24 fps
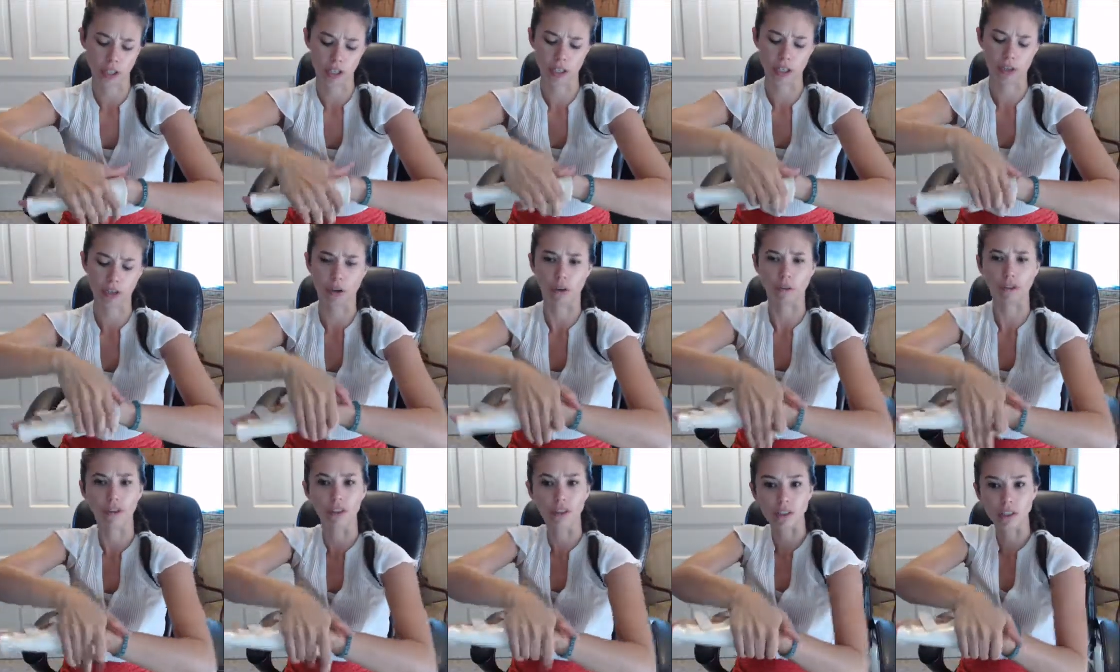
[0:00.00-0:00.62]
You know, it
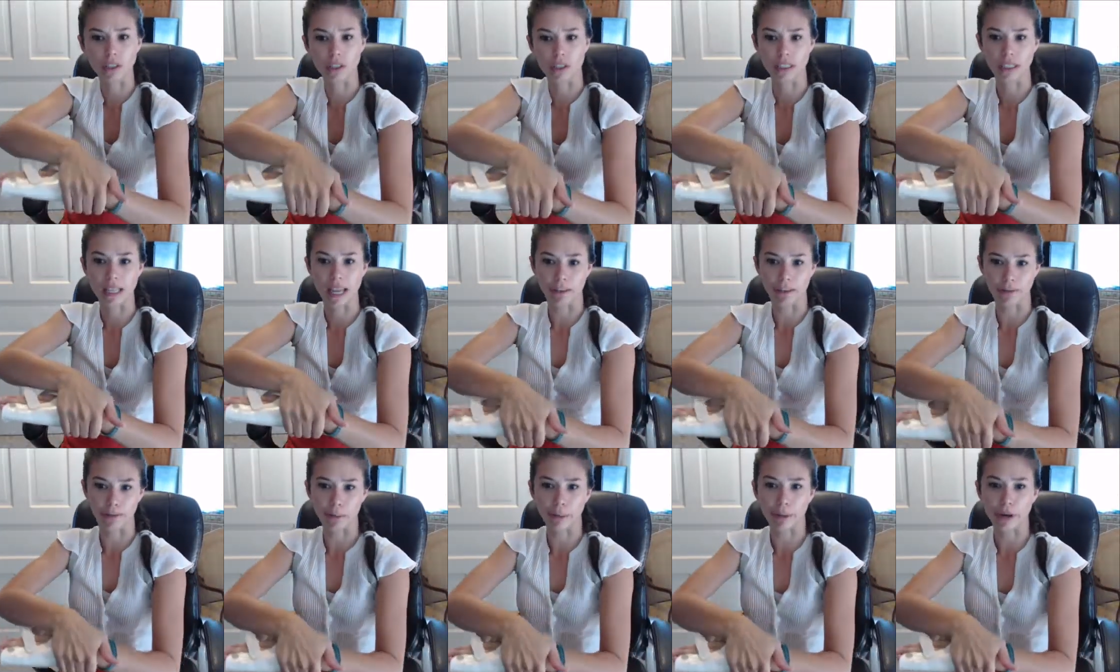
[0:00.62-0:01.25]
feels good to
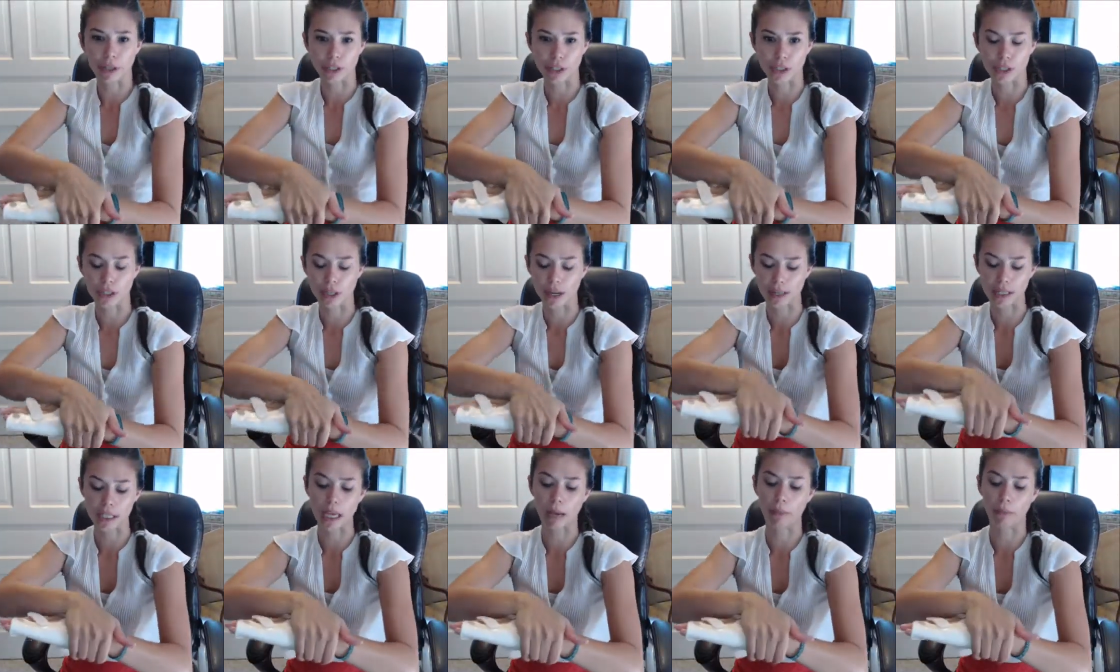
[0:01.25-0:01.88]
have pressure on
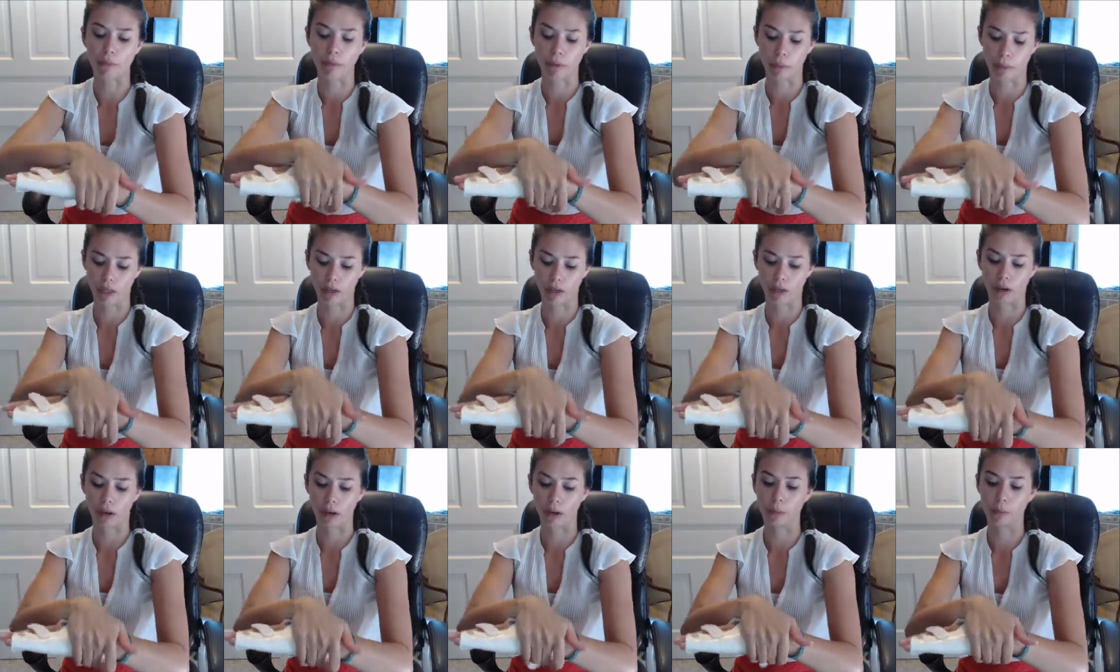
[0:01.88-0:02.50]
top of the
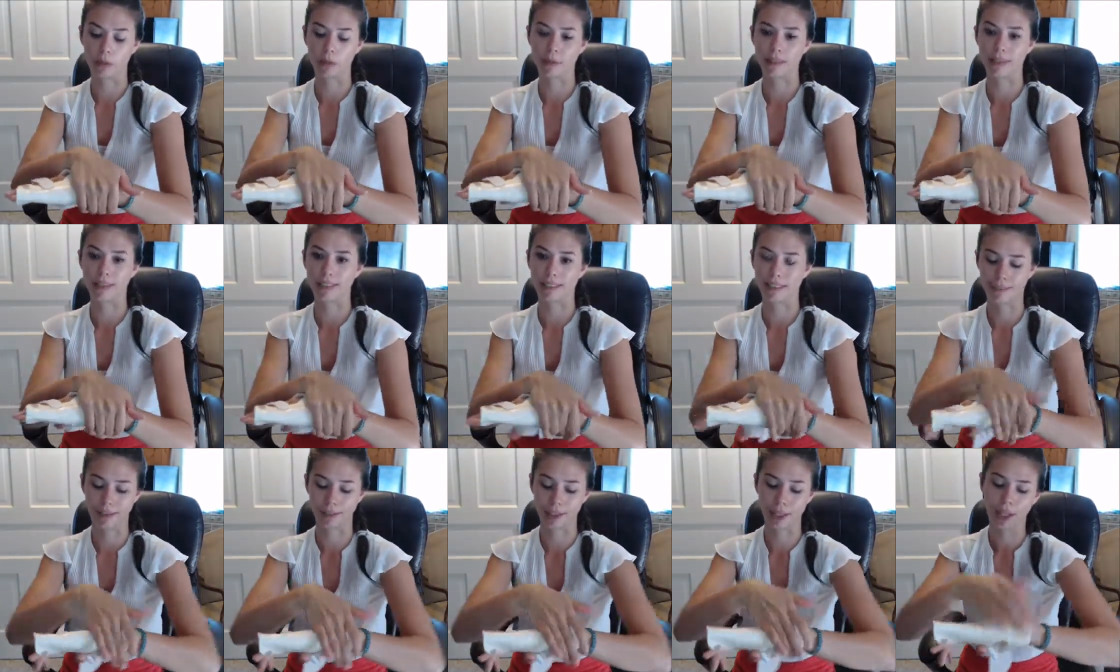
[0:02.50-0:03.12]
metacarpals. And
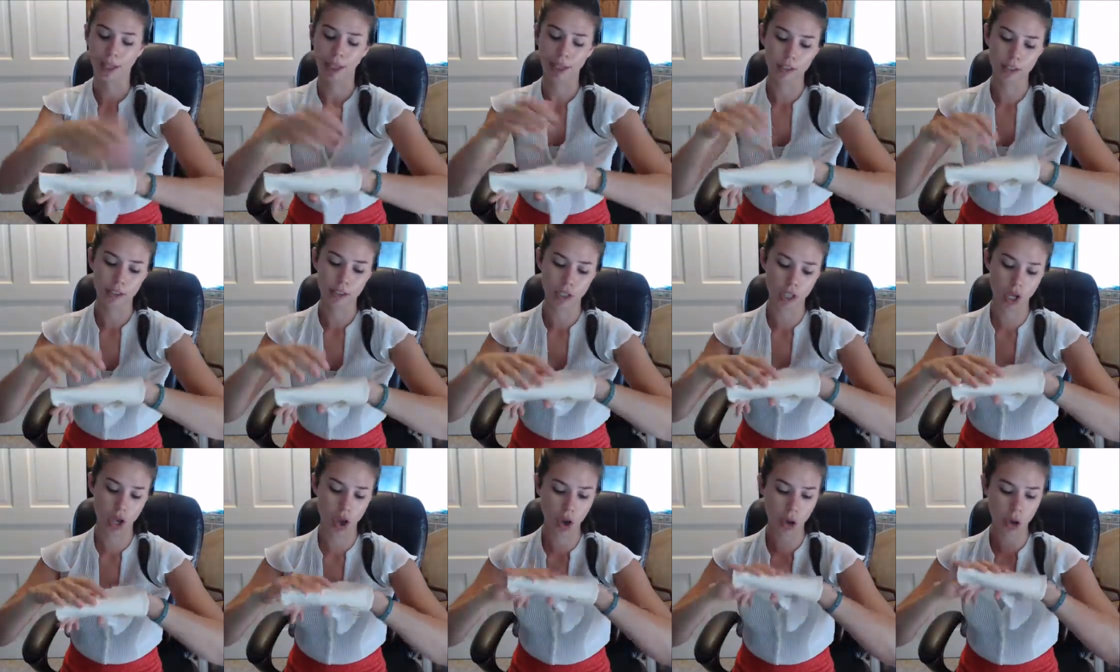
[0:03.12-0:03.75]

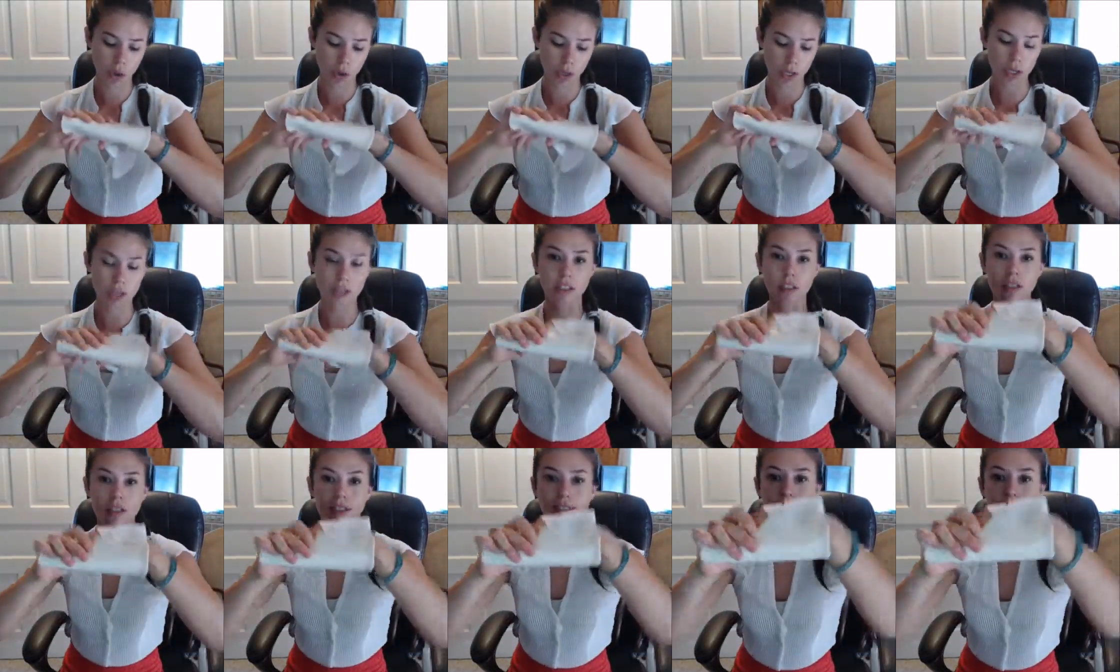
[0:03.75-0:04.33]
so there's